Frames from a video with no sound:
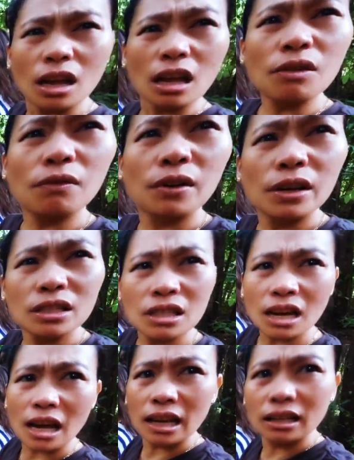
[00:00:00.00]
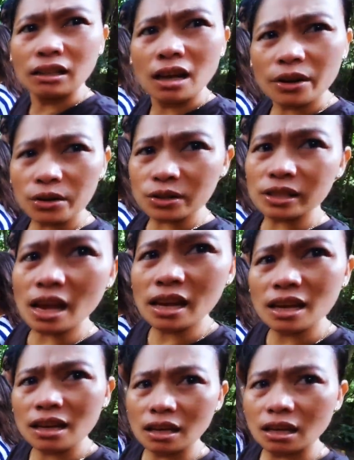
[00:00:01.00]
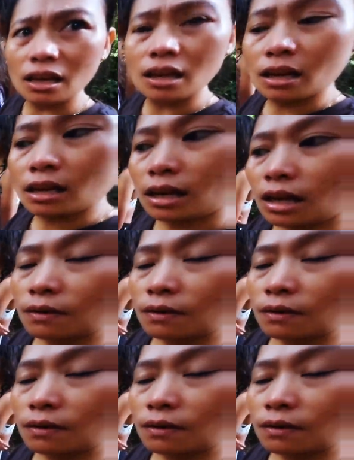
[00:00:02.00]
infertile how you say oh, it that's fine i don't